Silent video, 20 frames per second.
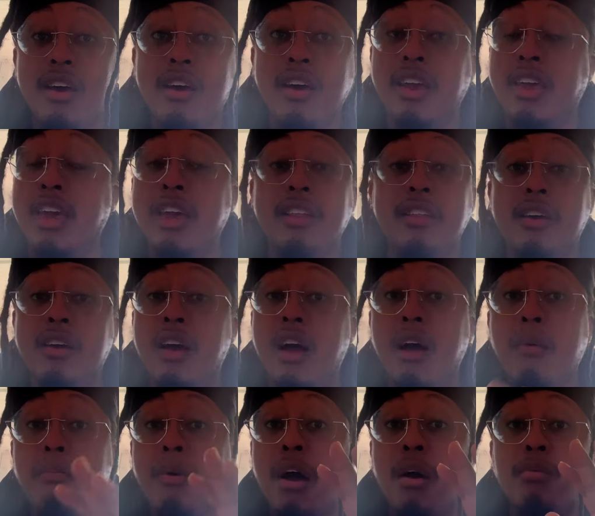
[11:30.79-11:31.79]
Again, the
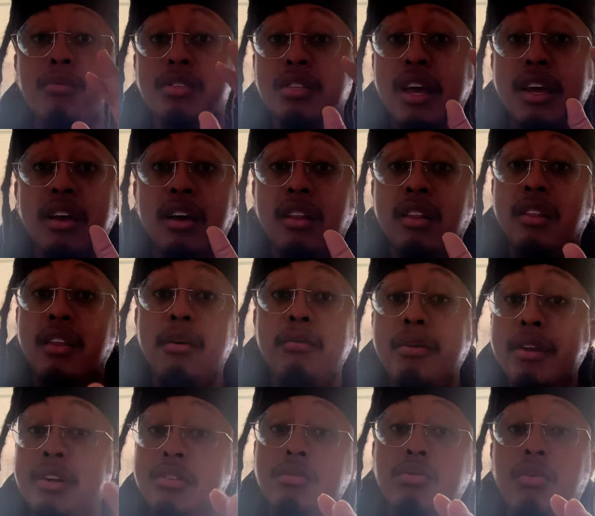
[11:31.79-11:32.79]
combine was like a
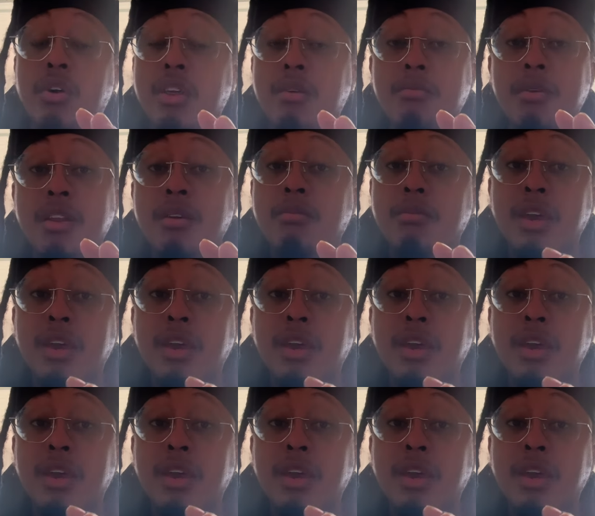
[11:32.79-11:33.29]
limited 20-minute